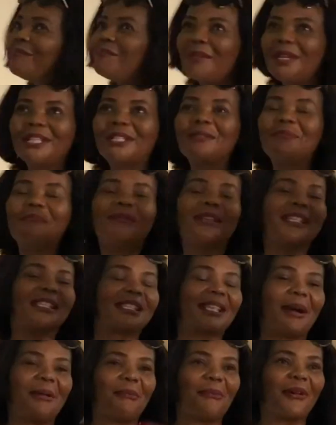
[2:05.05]
meet me
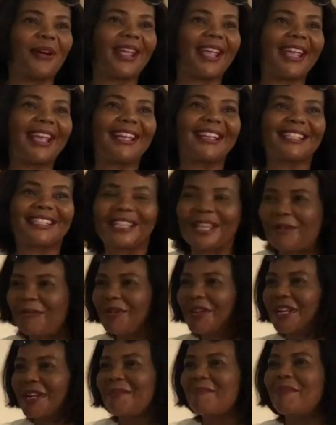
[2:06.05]
somewhere and say
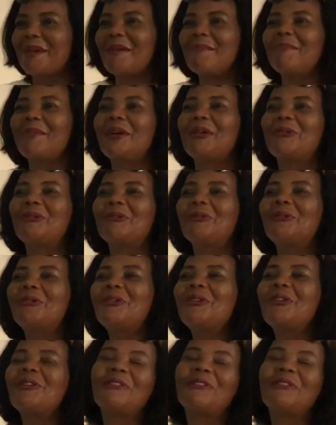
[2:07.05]
we remember you